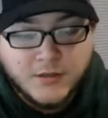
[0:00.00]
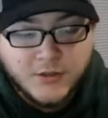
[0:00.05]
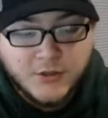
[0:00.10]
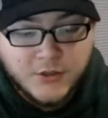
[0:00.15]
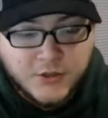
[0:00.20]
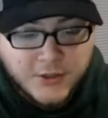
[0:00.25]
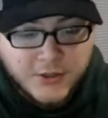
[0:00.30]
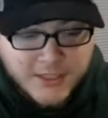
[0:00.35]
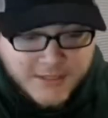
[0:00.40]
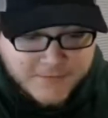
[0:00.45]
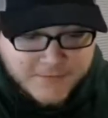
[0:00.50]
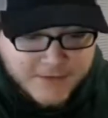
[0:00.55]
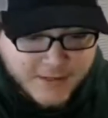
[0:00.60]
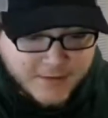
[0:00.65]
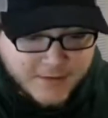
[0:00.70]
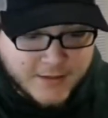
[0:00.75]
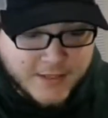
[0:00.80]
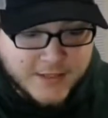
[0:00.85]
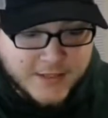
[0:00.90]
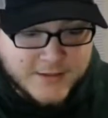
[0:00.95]
Good
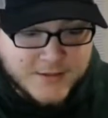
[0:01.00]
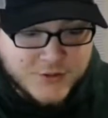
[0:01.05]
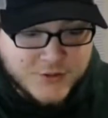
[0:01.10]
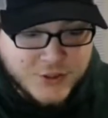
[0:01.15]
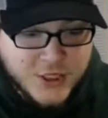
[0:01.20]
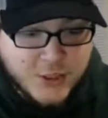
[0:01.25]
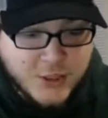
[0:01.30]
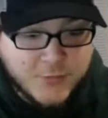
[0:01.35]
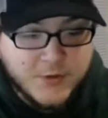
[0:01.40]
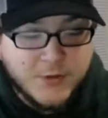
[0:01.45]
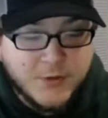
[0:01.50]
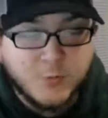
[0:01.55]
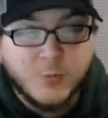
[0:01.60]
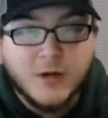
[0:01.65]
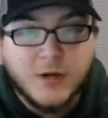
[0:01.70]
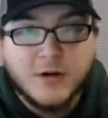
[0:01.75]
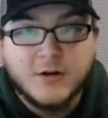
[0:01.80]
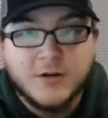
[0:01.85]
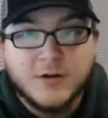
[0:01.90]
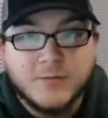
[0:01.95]
evening, ladies and gentlemen.
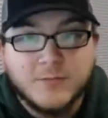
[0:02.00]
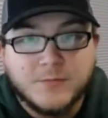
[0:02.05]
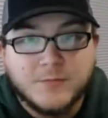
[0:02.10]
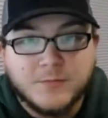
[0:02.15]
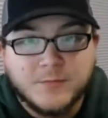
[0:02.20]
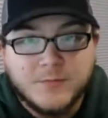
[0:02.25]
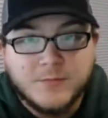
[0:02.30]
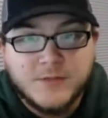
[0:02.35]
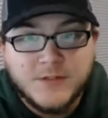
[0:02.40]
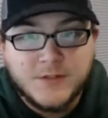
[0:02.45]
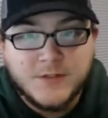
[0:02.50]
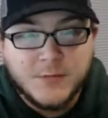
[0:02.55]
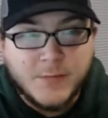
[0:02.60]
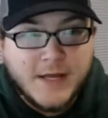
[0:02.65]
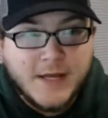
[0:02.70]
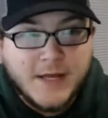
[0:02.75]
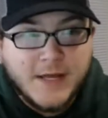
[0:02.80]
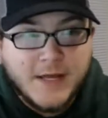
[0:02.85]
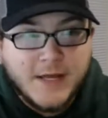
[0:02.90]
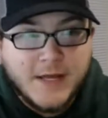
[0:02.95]
Welcome to the
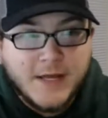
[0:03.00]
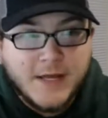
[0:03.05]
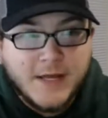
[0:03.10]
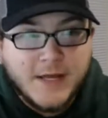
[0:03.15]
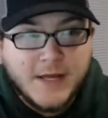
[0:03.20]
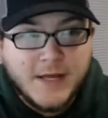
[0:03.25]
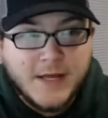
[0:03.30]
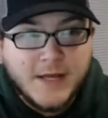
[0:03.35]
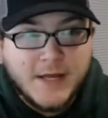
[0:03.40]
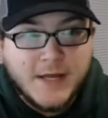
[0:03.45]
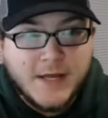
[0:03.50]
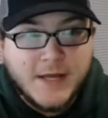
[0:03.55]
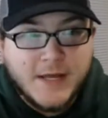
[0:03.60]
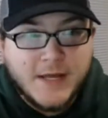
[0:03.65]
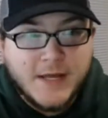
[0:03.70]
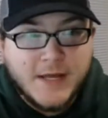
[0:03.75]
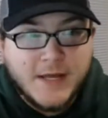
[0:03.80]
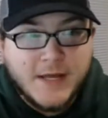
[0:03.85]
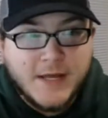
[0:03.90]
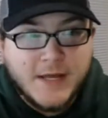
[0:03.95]
Packers
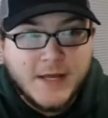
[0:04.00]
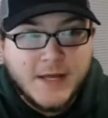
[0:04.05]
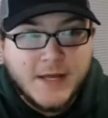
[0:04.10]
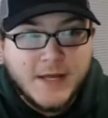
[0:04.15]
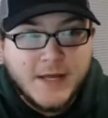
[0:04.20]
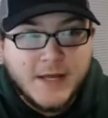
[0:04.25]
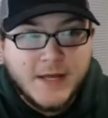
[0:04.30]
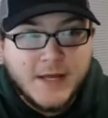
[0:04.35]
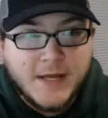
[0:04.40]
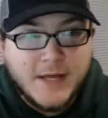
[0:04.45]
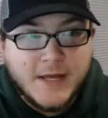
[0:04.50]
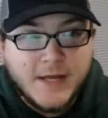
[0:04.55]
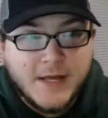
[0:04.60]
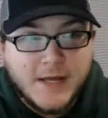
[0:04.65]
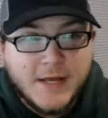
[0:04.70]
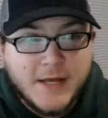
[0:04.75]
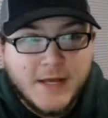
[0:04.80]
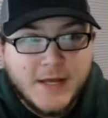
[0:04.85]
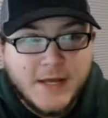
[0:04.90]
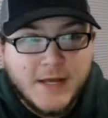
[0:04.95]
post-game show, the
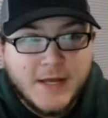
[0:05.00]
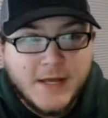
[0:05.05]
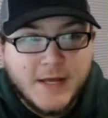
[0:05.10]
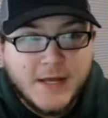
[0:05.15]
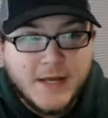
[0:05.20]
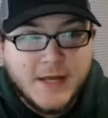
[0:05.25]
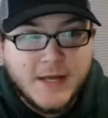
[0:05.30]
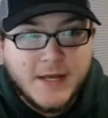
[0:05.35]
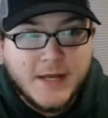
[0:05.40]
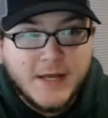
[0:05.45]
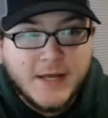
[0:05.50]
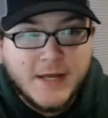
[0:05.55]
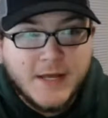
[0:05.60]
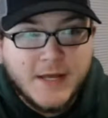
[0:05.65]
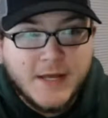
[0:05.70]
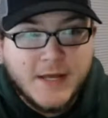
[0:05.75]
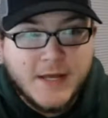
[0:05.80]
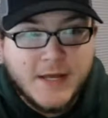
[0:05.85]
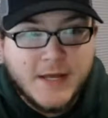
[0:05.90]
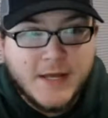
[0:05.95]
post-route at Game on
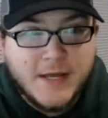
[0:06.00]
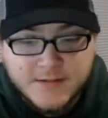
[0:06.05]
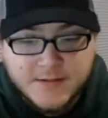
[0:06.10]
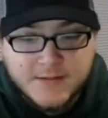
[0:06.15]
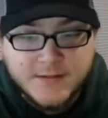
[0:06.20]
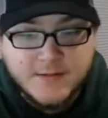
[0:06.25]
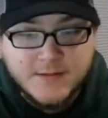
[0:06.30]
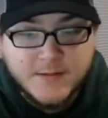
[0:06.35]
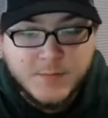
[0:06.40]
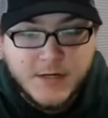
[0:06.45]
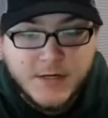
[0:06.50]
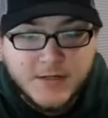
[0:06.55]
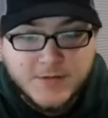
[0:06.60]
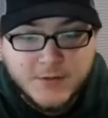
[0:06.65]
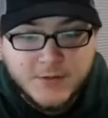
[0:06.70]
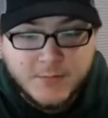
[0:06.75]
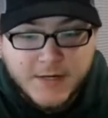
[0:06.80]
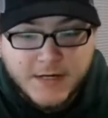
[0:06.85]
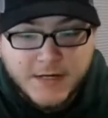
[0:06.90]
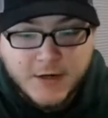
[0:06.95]
Wisconsin,
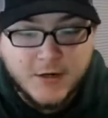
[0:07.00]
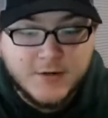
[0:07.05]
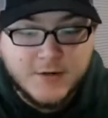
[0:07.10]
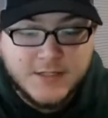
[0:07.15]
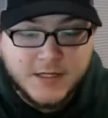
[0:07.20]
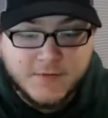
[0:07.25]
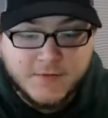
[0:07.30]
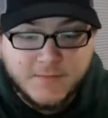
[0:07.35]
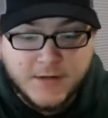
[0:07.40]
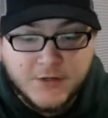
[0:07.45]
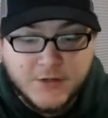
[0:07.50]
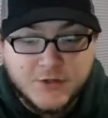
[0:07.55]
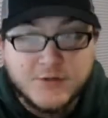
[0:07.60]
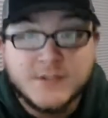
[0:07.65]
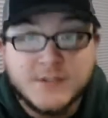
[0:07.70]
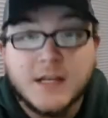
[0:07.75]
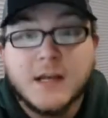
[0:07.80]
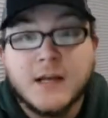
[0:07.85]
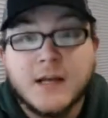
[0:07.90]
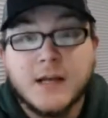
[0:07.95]
sponsored by Artec
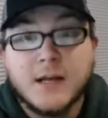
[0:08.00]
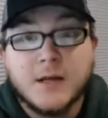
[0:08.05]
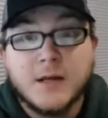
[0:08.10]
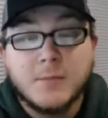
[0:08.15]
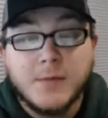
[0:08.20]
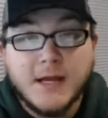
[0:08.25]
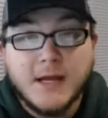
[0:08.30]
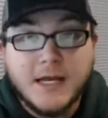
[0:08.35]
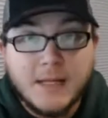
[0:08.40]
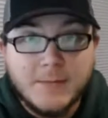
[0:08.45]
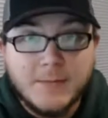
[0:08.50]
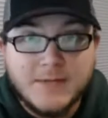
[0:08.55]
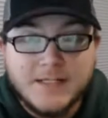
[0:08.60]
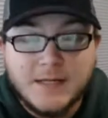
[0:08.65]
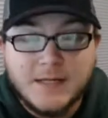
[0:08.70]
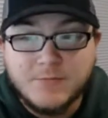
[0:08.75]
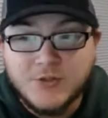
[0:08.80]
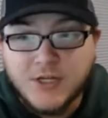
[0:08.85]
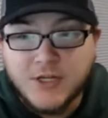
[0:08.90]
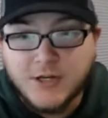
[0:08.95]
Ventures. My name is
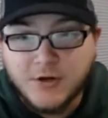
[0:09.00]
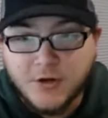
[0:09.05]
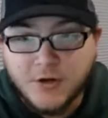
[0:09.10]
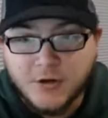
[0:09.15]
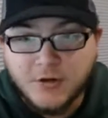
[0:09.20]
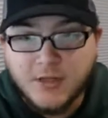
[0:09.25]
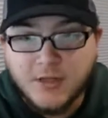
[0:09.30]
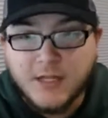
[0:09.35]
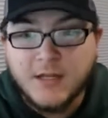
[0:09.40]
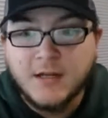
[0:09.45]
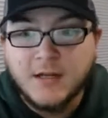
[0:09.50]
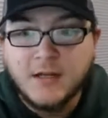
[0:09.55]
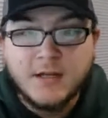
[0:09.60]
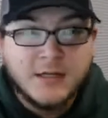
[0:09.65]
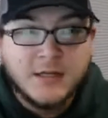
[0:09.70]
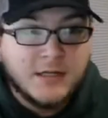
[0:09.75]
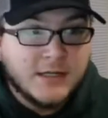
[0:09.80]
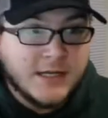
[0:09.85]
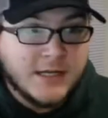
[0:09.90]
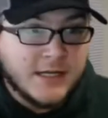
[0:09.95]
MJ Hurley,
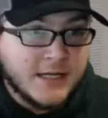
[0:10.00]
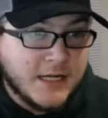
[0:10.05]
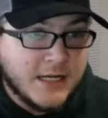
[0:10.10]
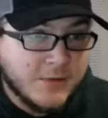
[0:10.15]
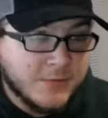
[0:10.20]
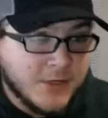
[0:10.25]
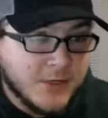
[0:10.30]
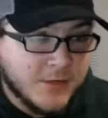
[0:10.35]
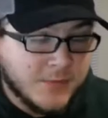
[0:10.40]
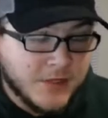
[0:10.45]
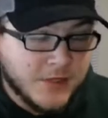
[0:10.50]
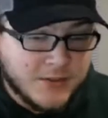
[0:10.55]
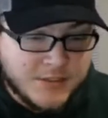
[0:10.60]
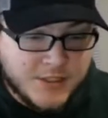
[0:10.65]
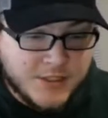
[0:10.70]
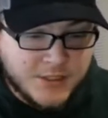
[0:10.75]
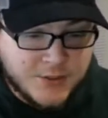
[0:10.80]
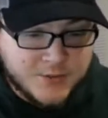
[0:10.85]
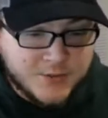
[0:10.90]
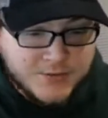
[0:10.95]
and I am coming
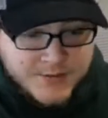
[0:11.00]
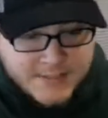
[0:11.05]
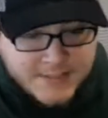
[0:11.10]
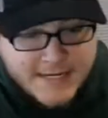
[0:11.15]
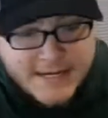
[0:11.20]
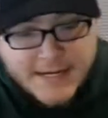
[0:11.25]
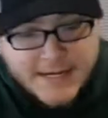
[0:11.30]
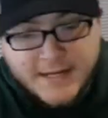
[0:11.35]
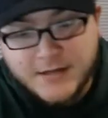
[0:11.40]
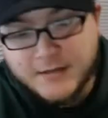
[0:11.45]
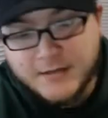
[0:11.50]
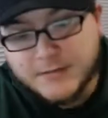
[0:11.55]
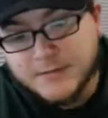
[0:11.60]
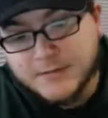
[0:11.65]
to you sad,